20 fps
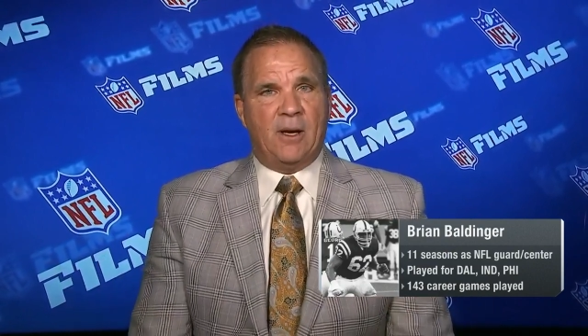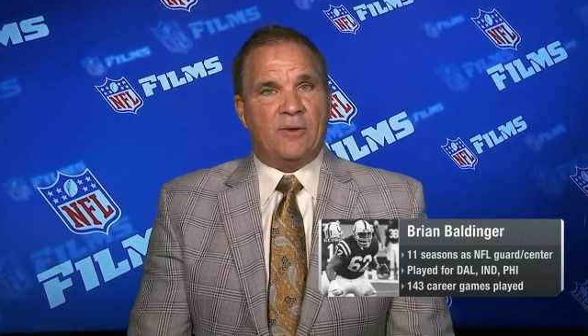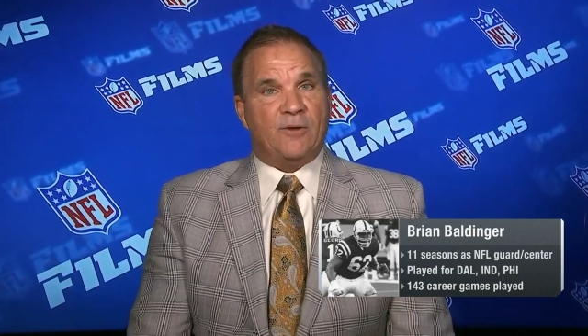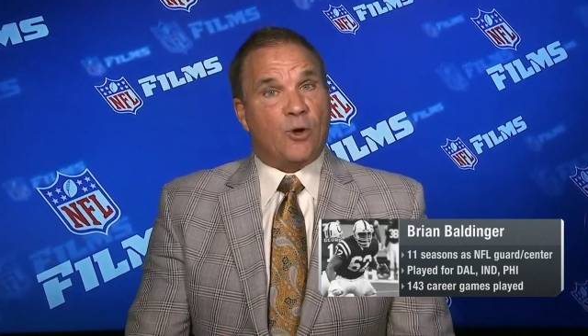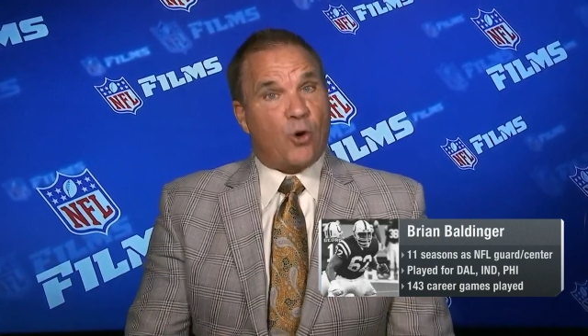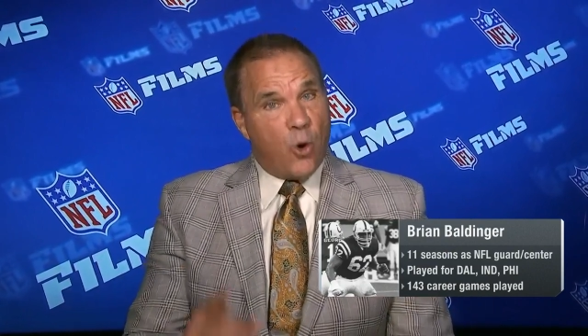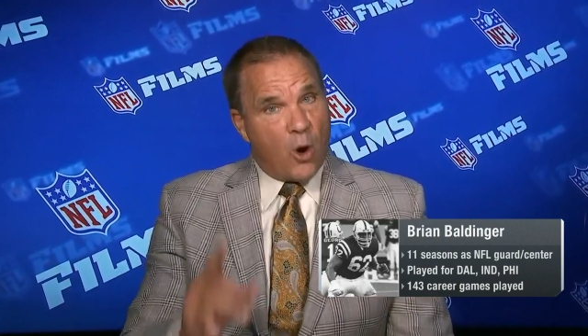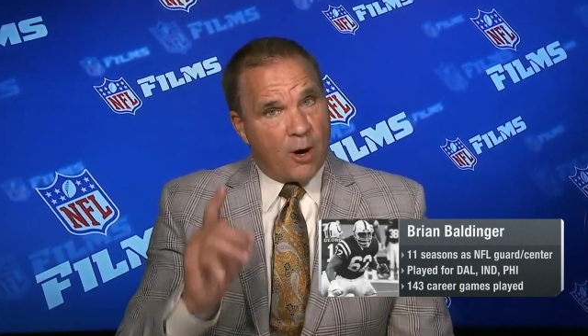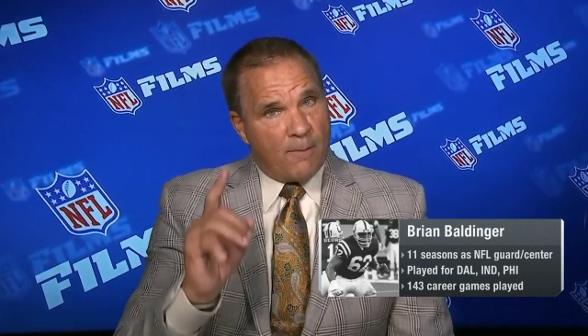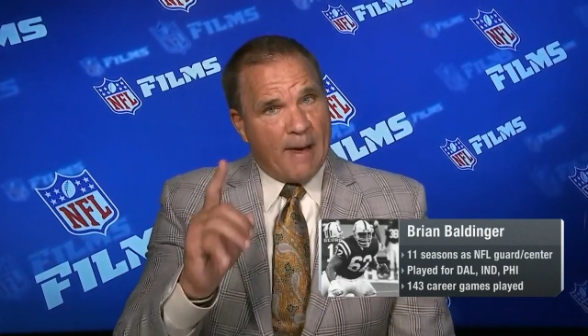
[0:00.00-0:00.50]
The
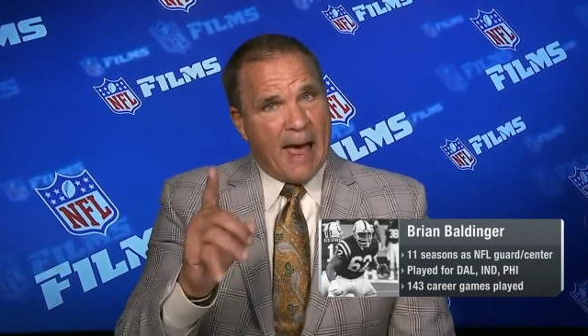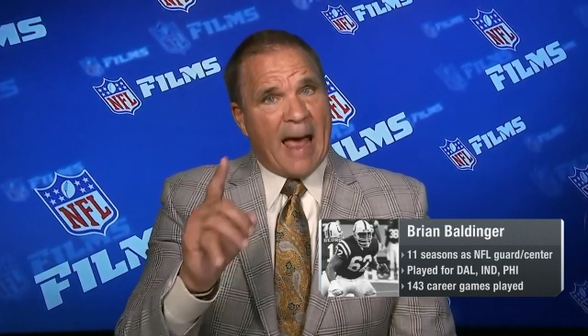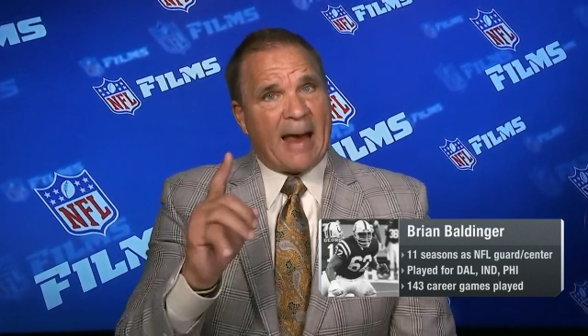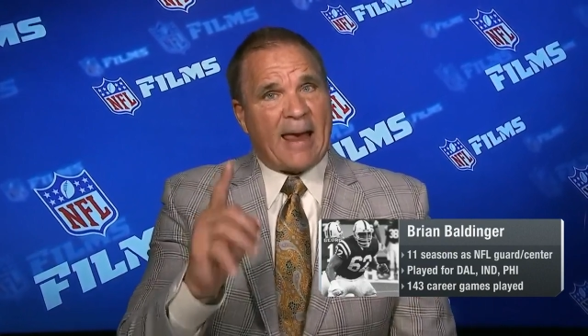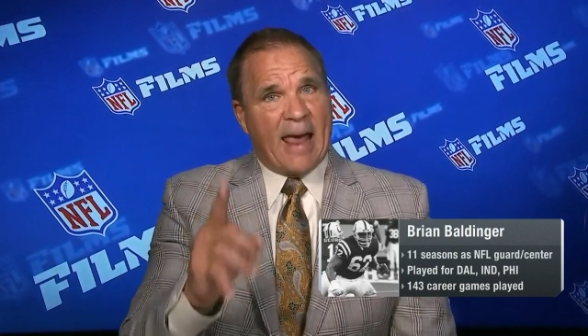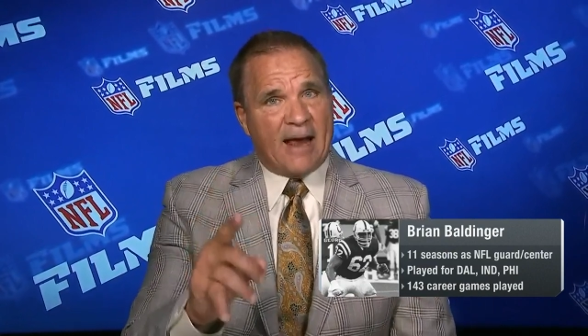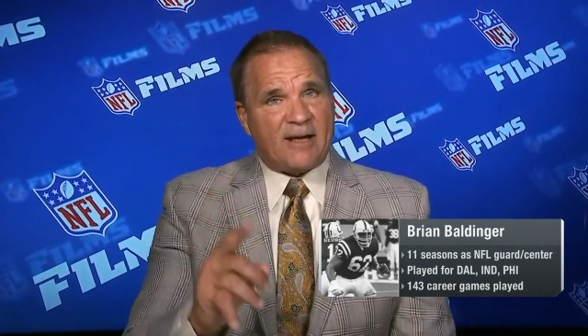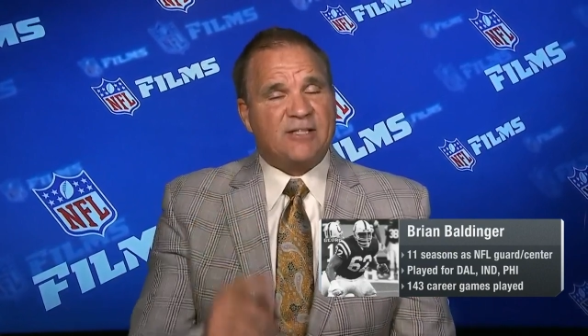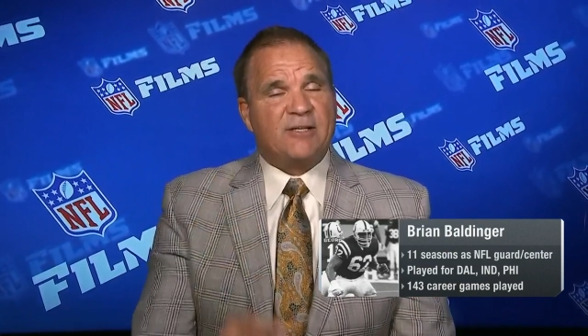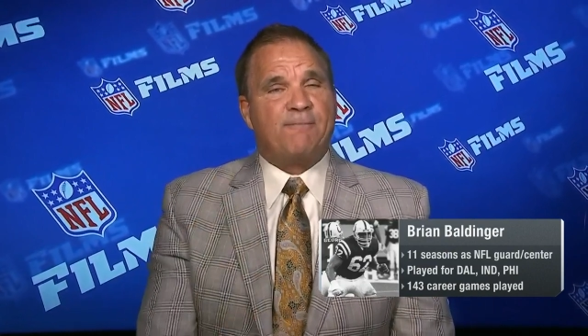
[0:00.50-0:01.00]

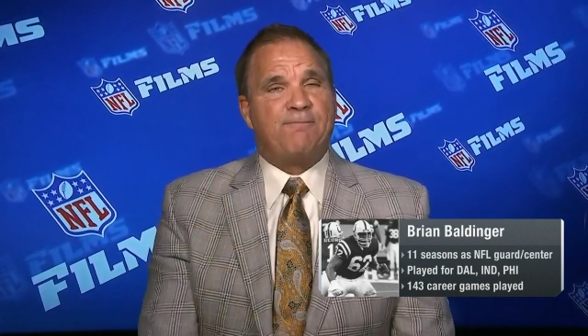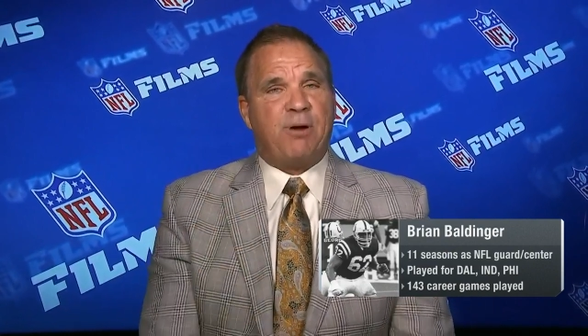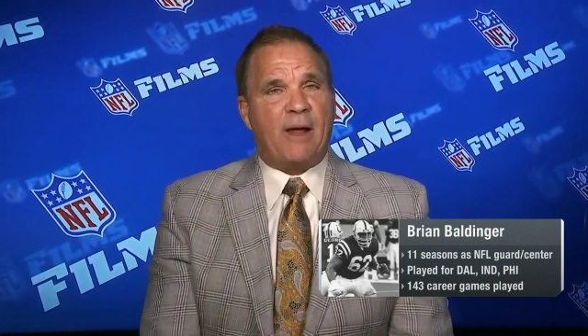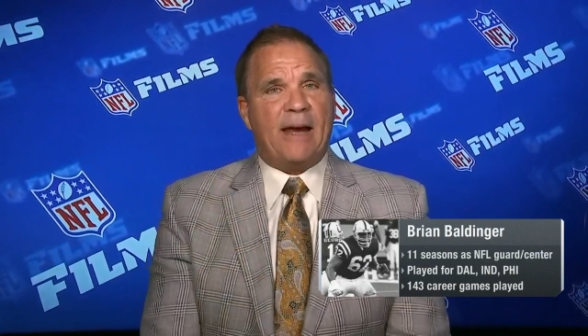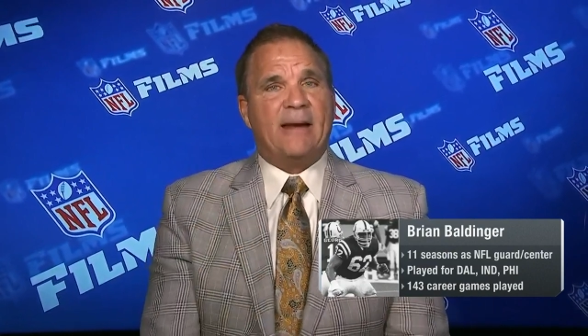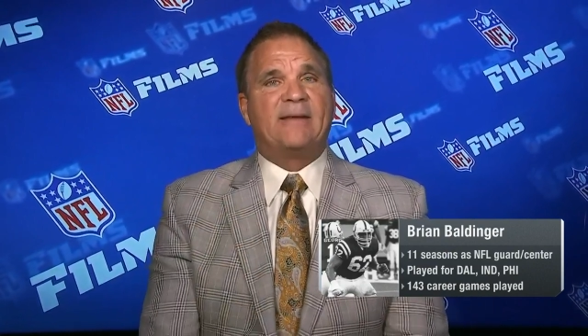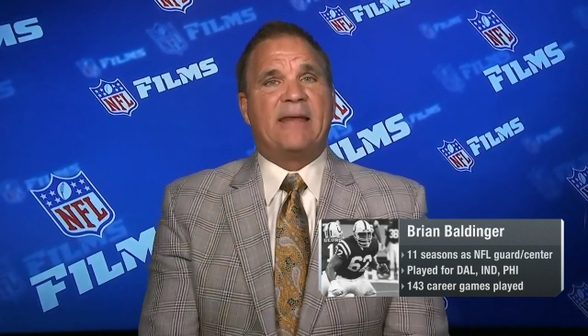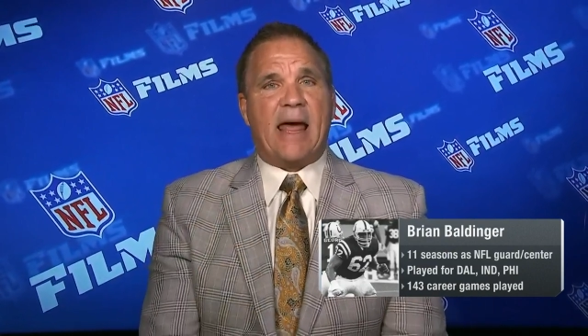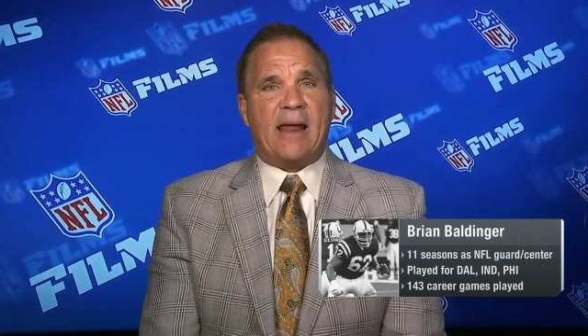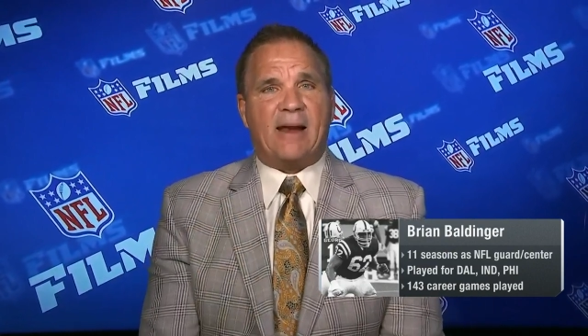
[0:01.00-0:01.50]
quarterback has to
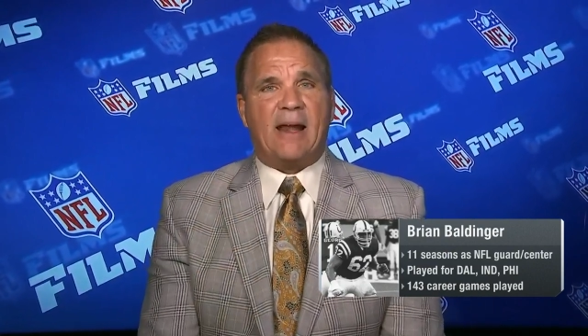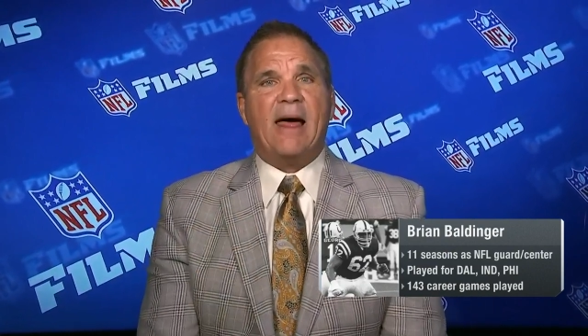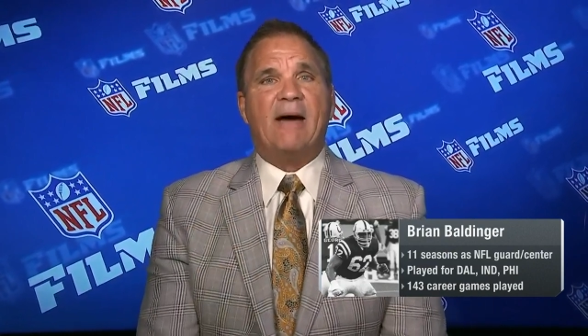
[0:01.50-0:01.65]
play at that